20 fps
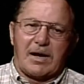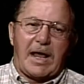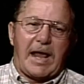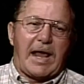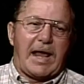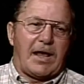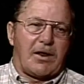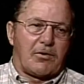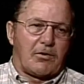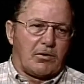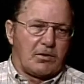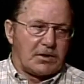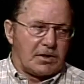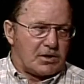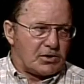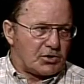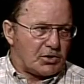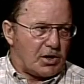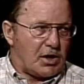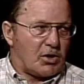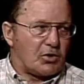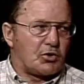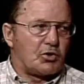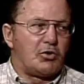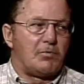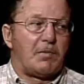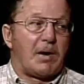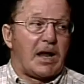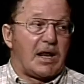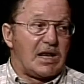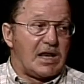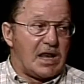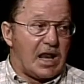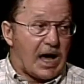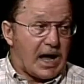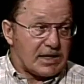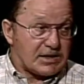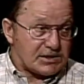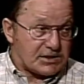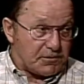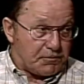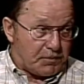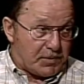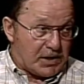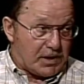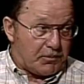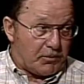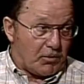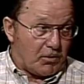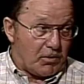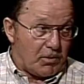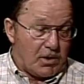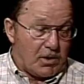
handled and talked to by lots of people.